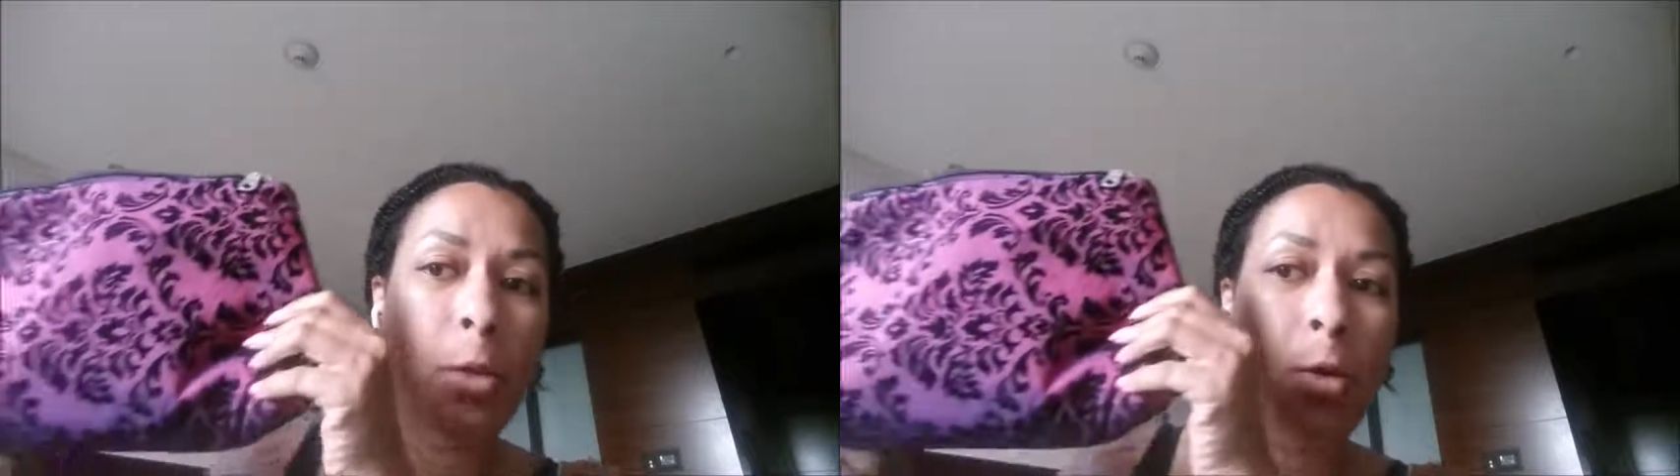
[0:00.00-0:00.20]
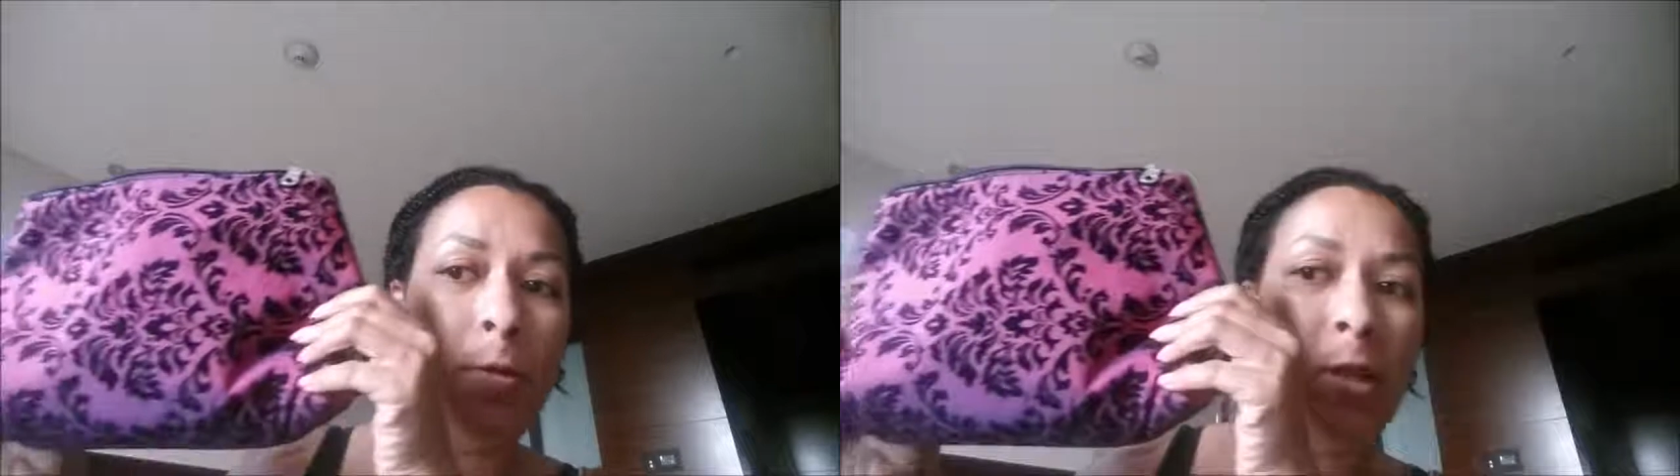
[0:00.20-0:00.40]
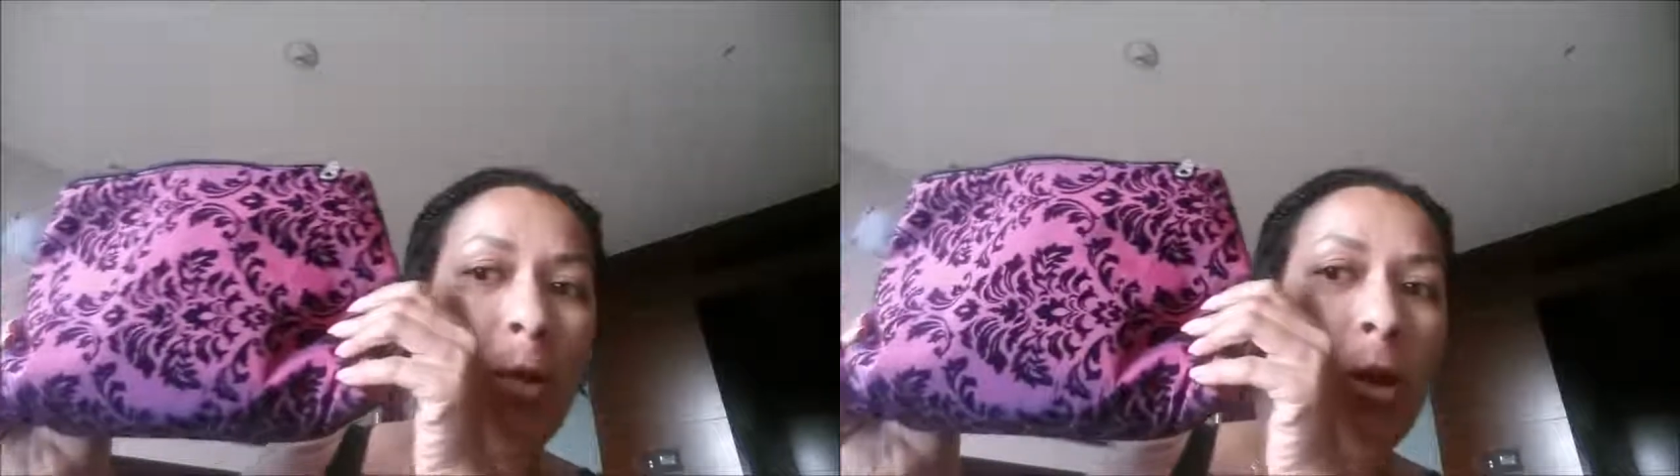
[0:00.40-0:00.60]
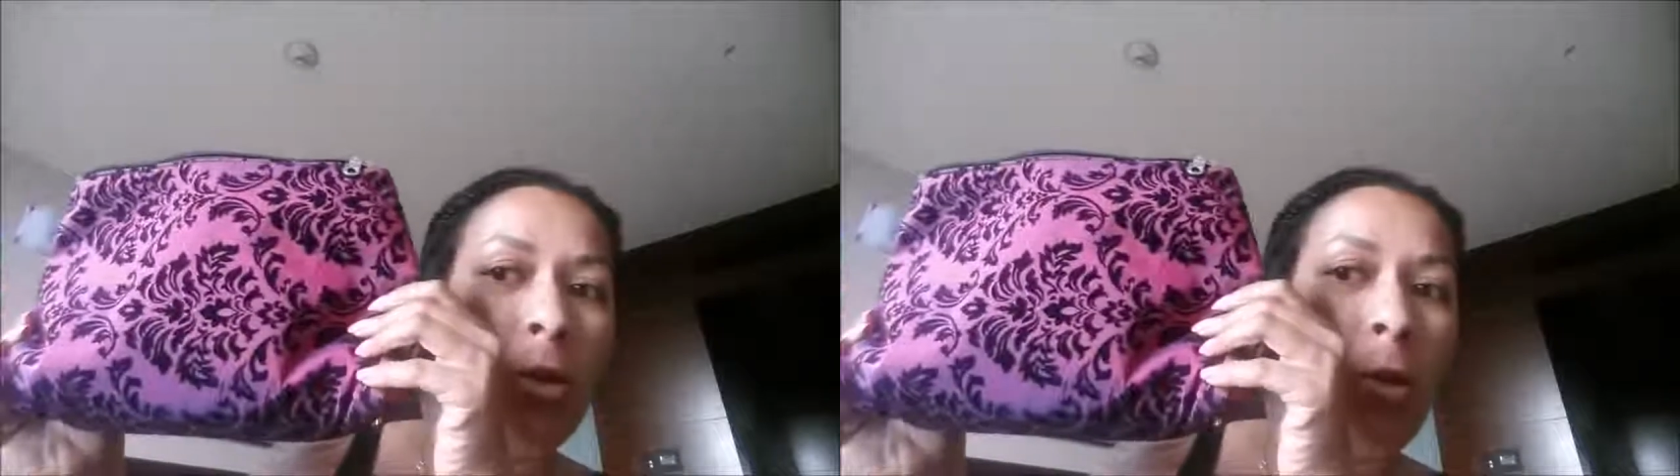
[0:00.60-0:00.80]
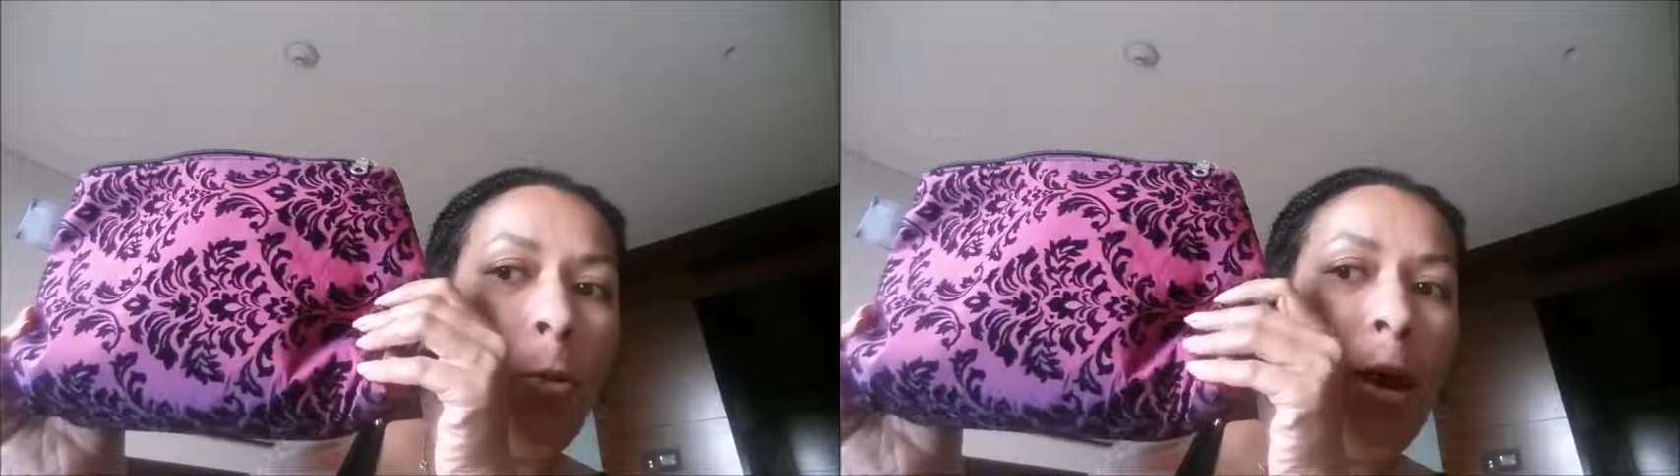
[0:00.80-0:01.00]
sort of
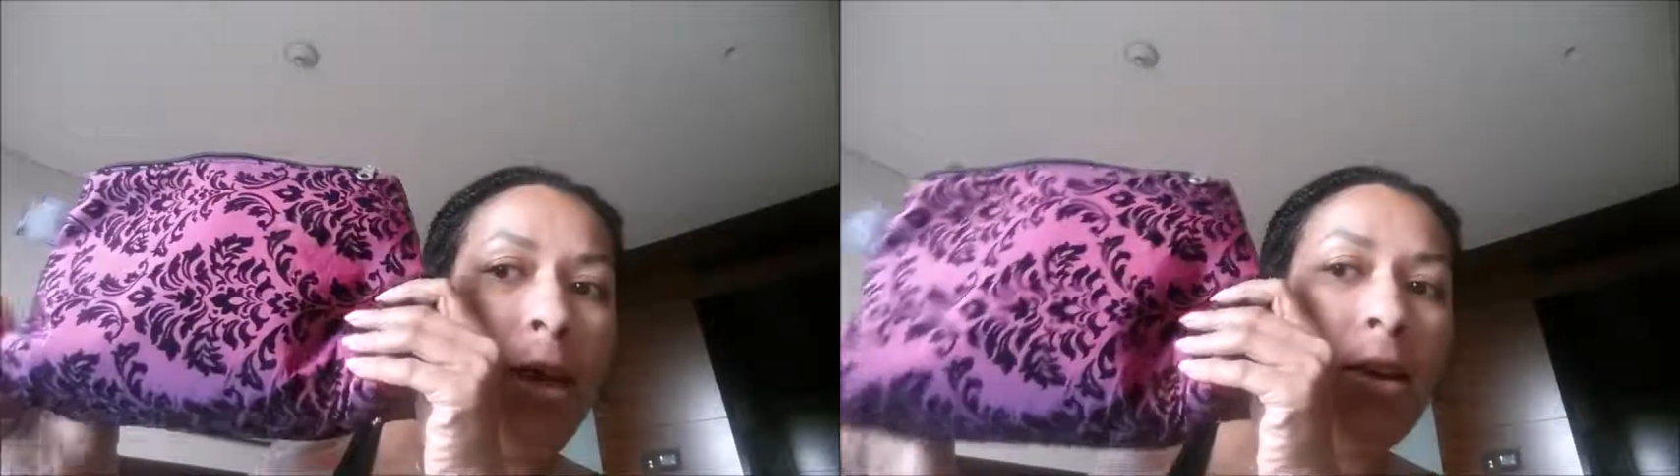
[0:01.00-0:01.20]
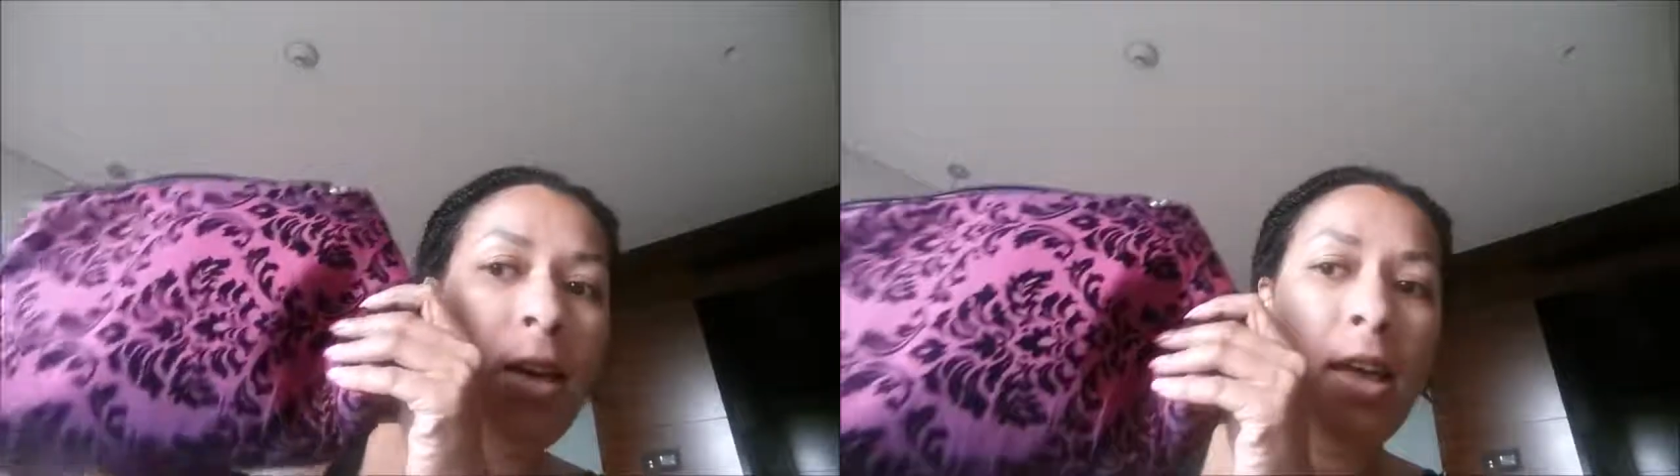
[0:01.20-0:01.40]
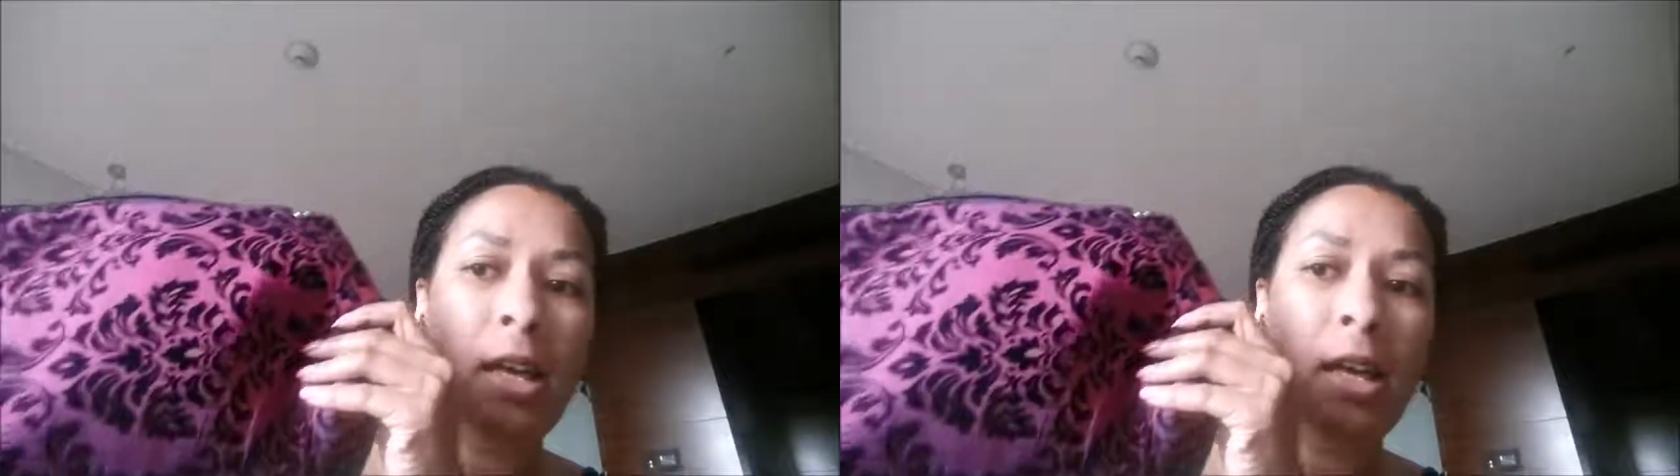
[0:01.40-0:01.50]
small go bag.